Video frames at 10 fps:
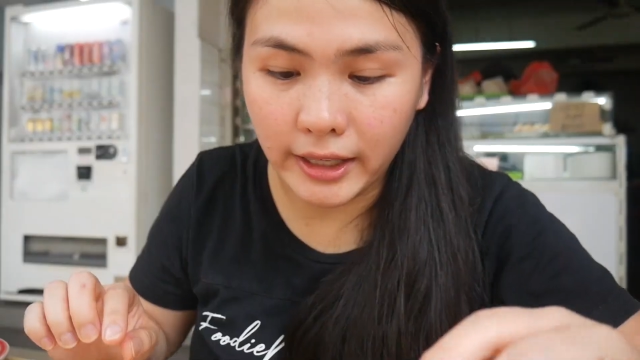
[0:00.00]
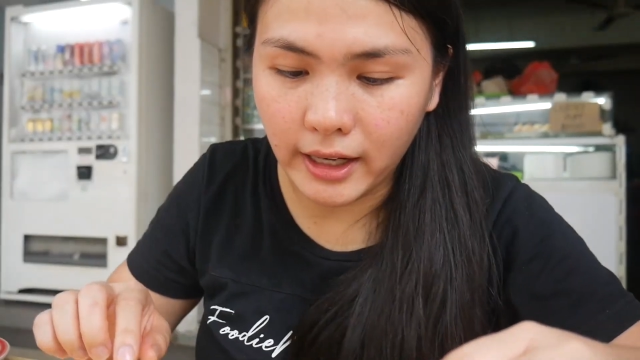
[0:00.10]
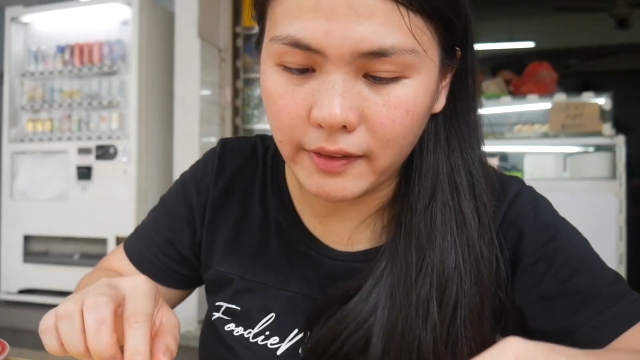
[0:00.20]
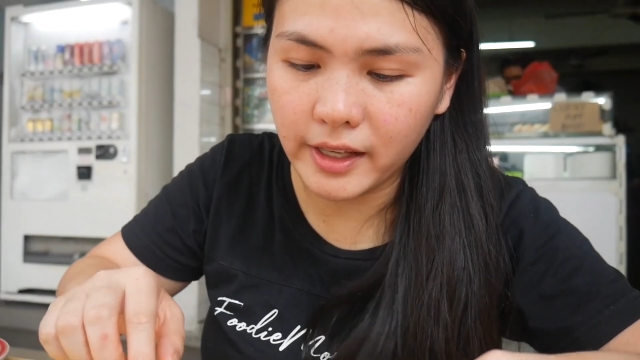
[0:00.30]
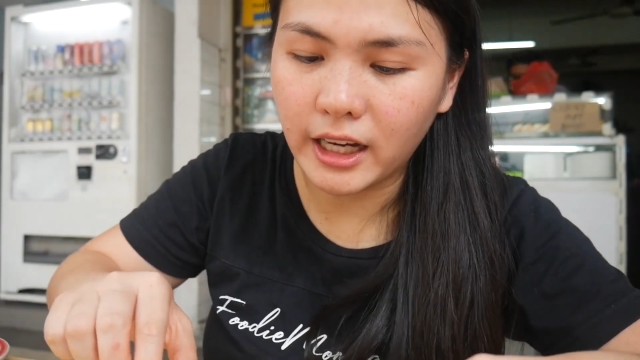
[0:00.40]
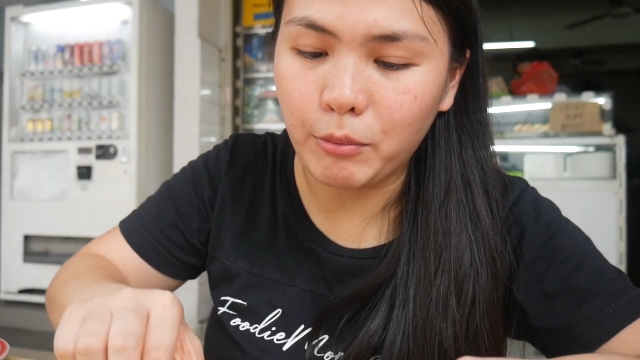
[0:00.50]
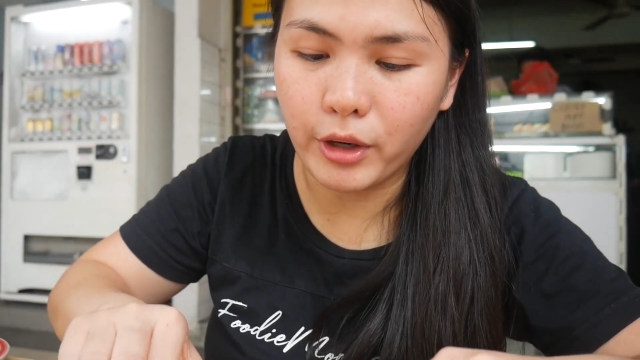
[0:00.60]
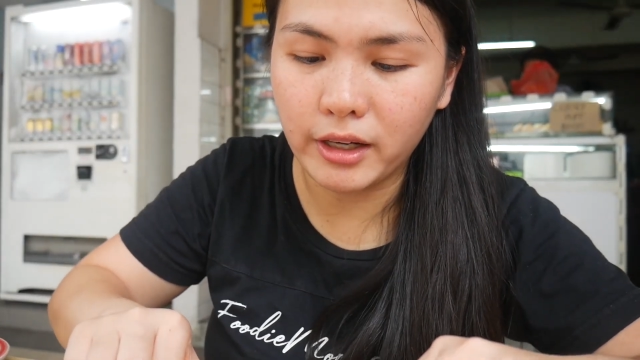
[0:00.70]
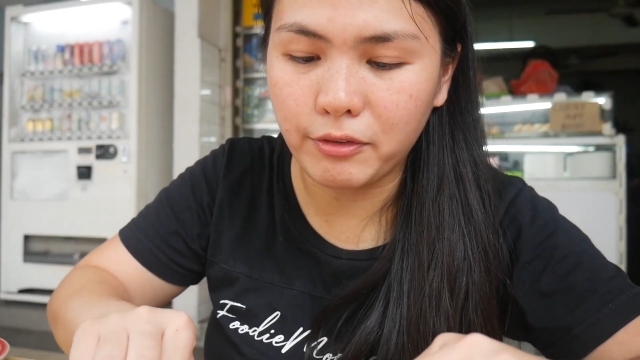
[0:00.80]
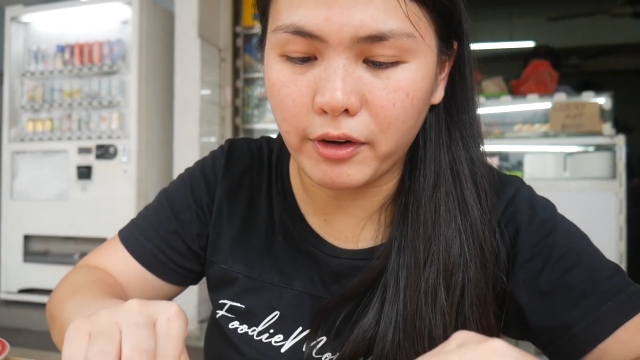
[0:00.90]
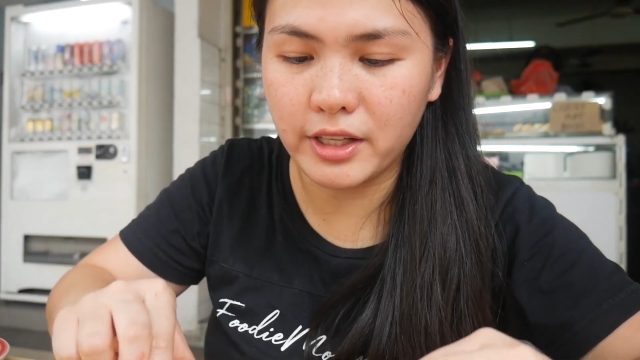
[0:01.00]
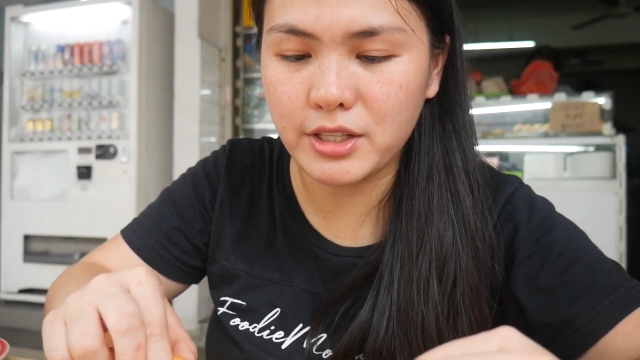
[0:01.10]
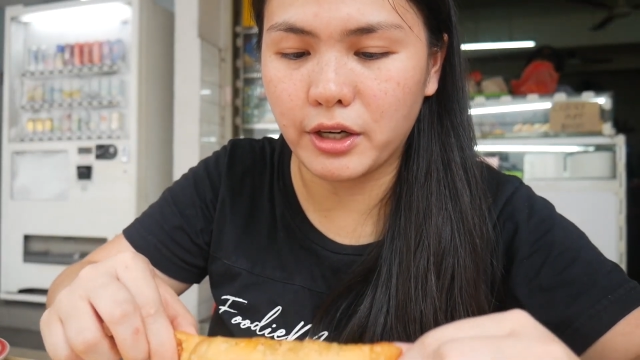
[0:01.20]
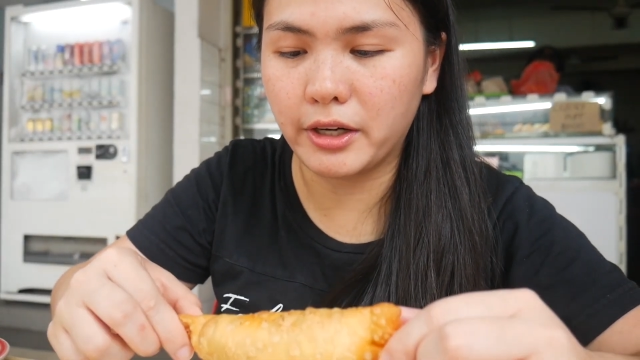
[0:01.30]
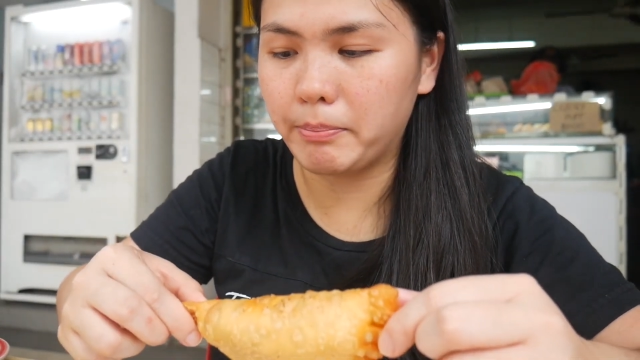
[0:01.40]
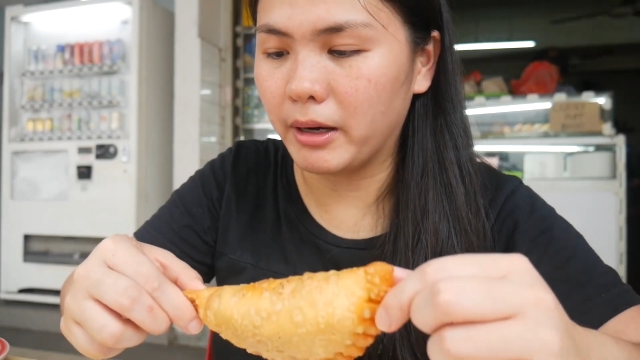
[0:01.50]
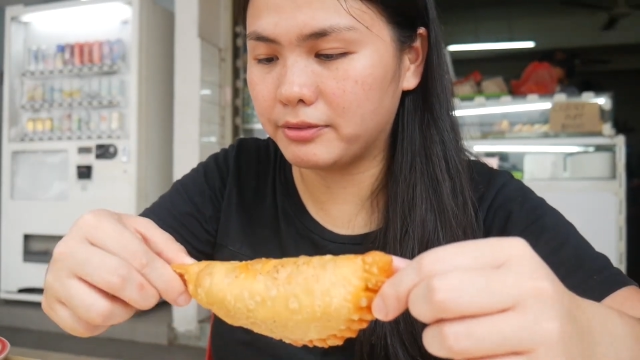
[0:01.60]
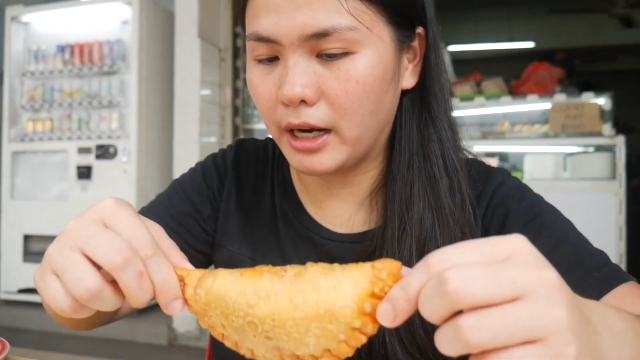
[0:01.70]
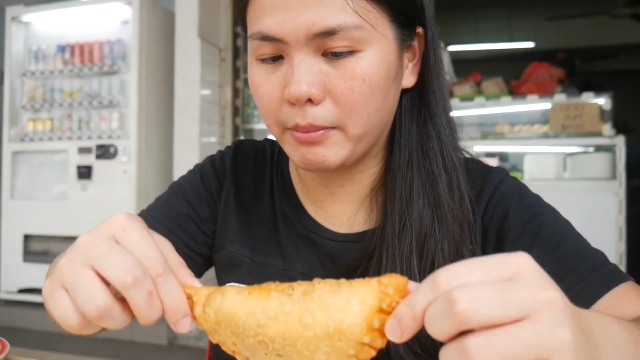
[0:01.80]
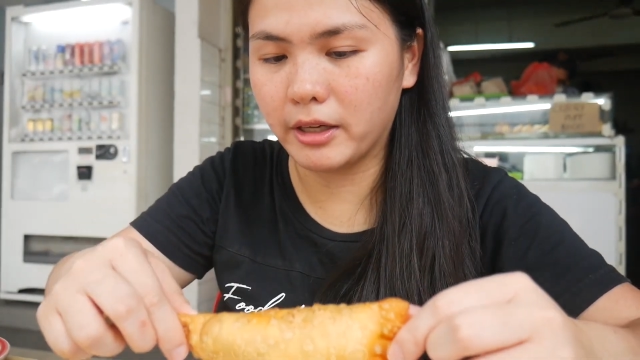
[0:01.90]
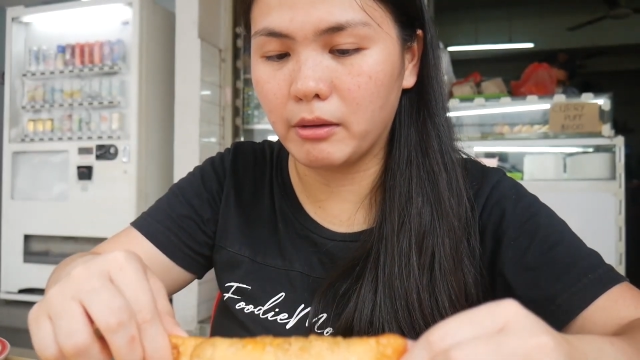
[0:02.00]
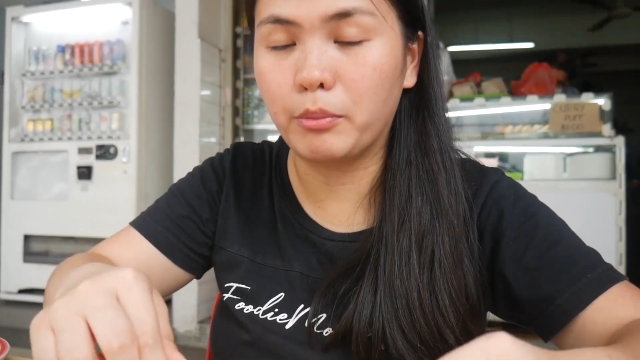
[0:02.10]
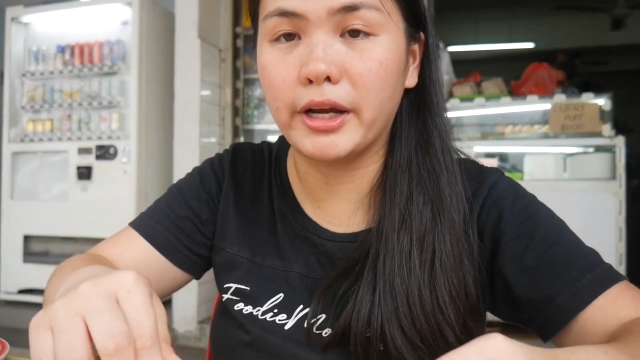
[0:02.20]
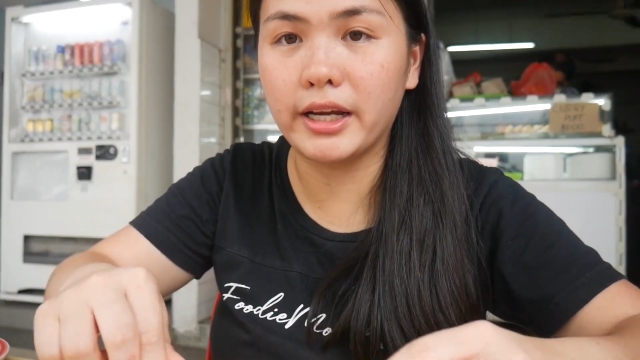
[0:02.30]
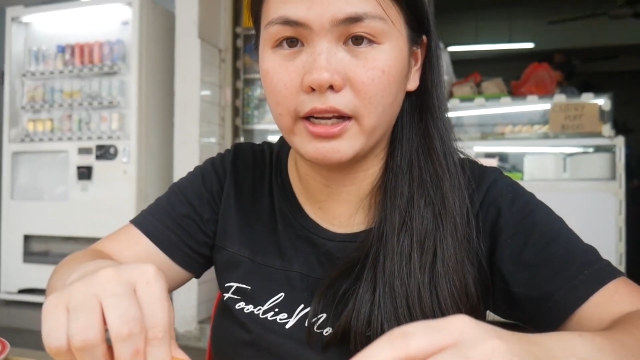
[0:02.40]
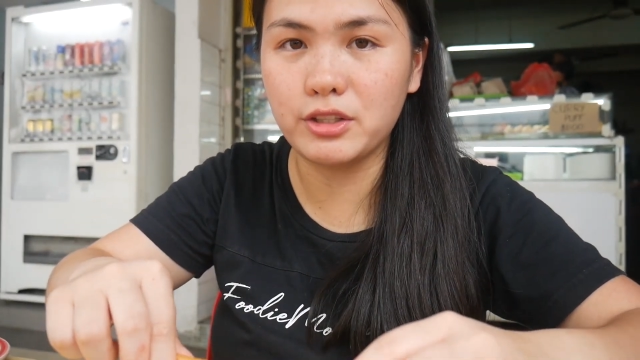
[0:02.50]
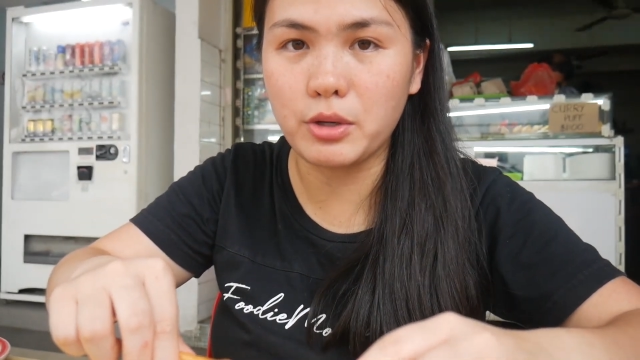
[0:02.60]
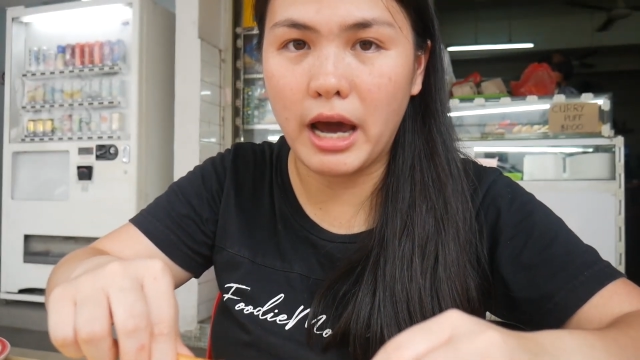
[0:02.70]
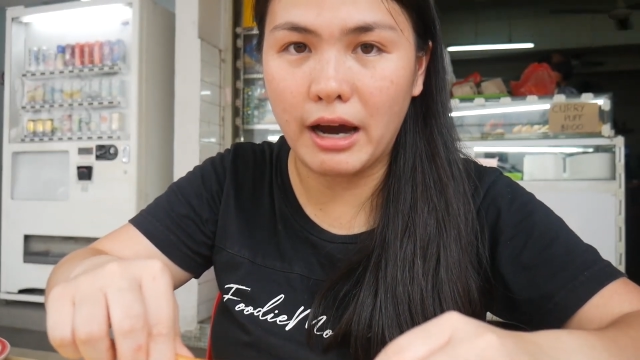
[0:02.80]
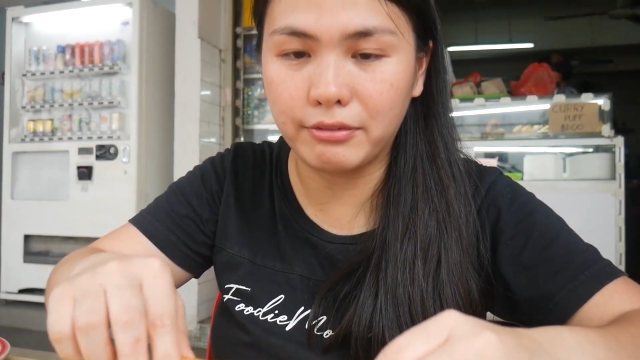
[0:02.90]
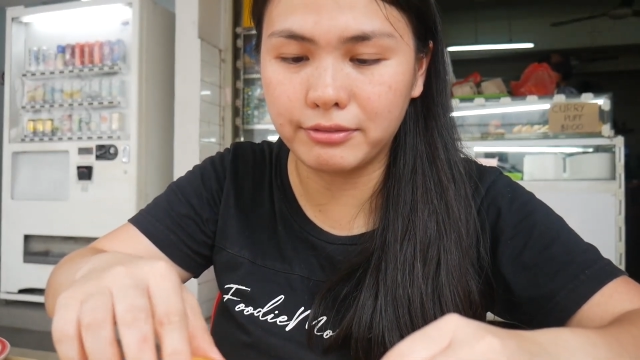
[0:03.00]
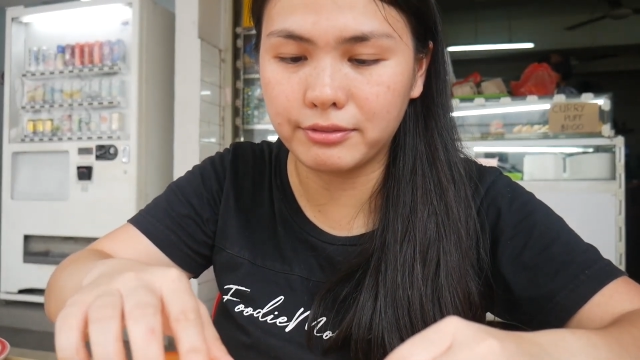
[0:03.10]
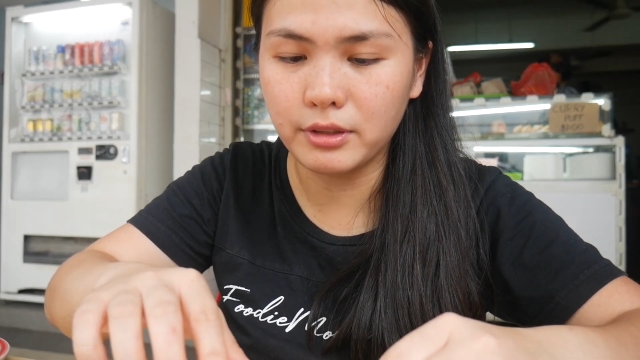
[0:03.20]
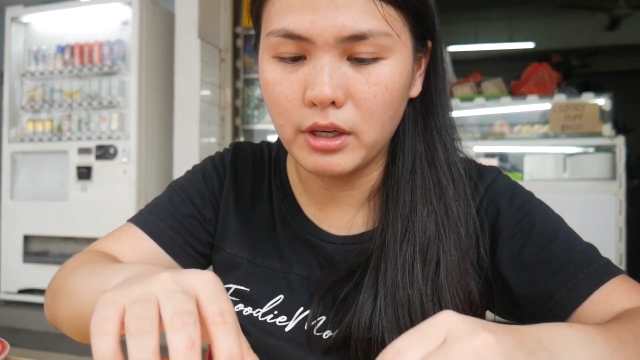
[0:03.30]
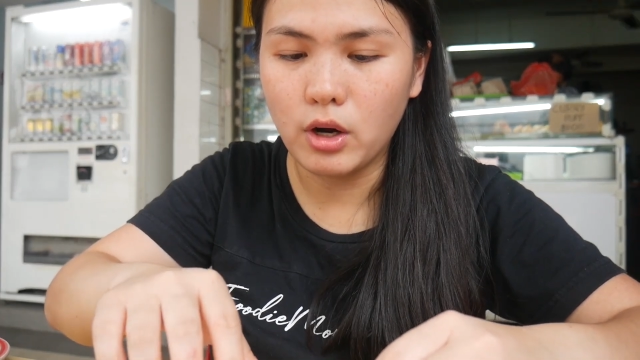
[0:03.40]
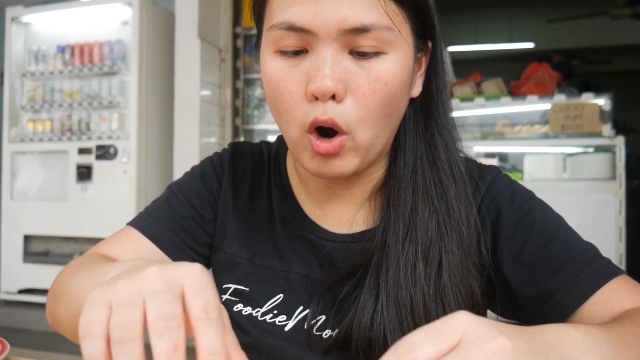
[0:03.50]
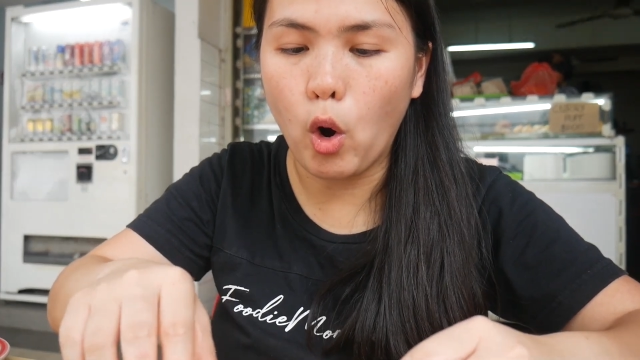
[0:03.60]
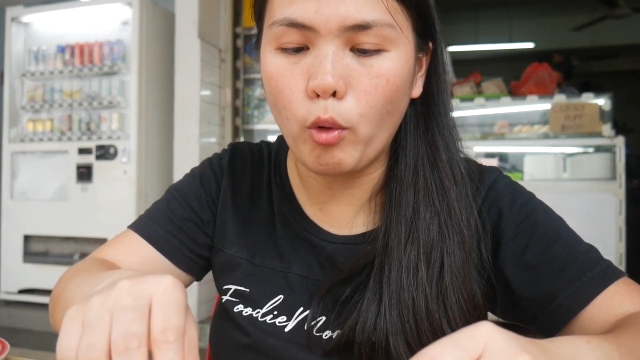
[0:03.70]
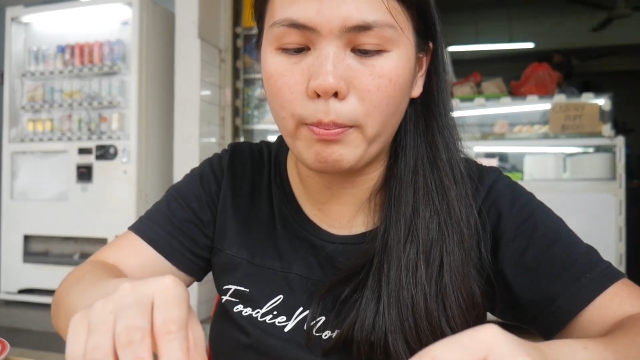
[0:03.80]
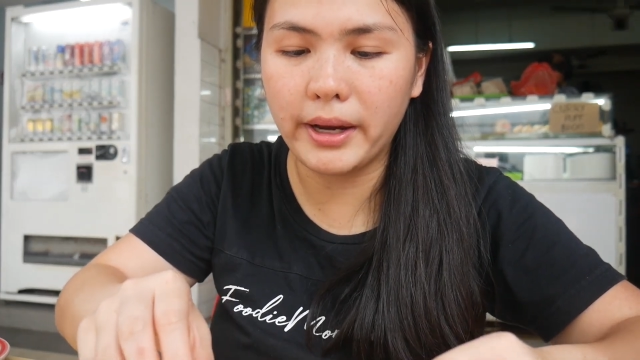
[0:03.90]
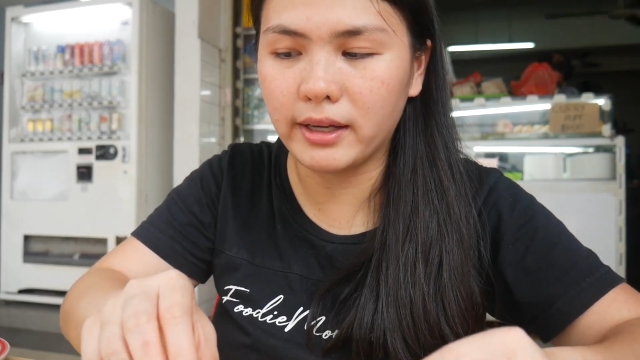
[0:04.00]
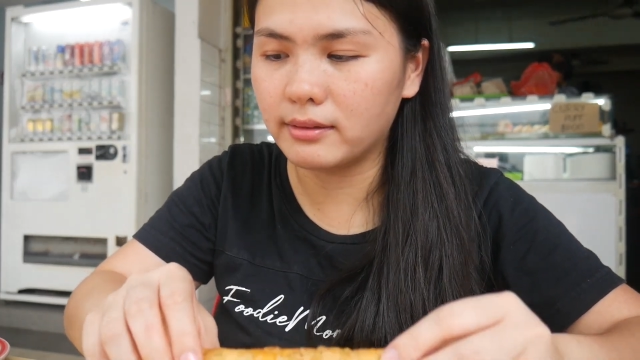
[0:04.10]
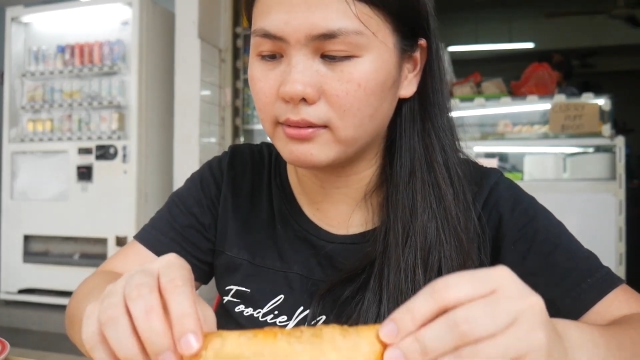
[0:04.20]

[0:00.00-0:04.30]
I think I'm ready for this curry puff. I'm gonna break it into half, hoping.